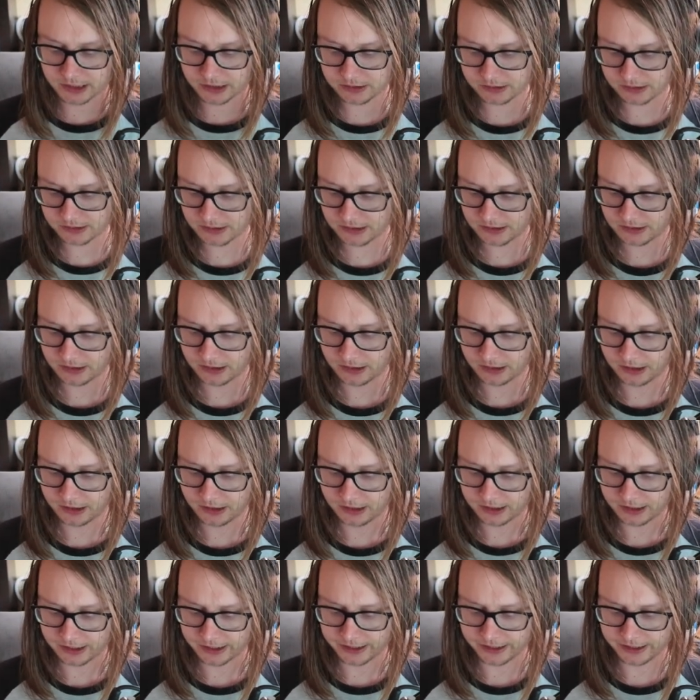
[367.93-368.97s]
notes.
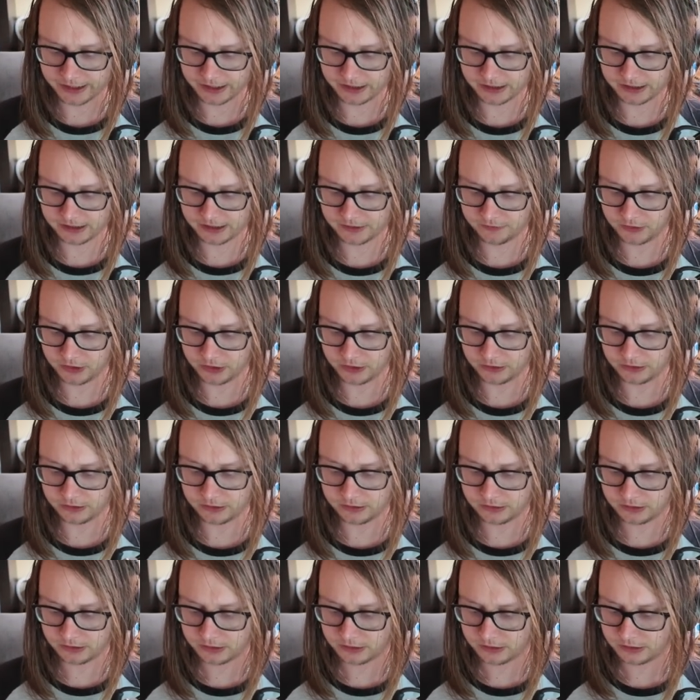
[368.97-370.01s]
If
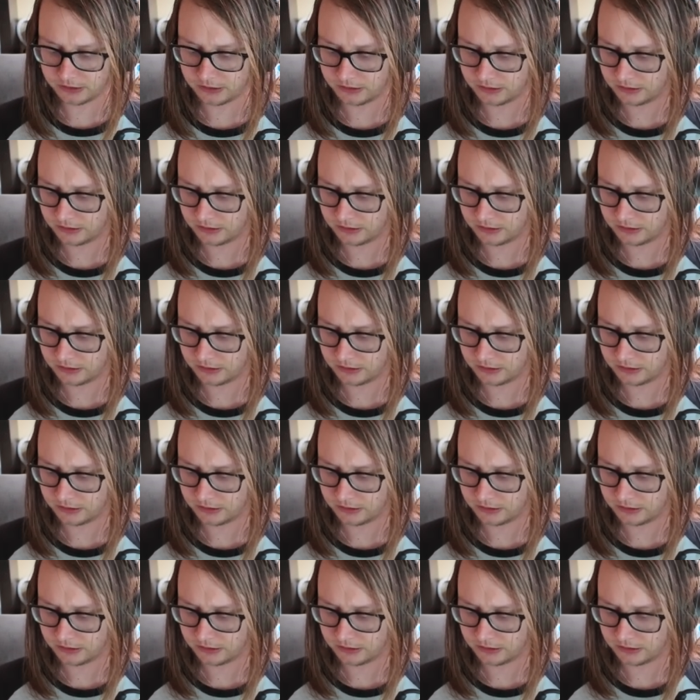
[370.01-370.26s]
you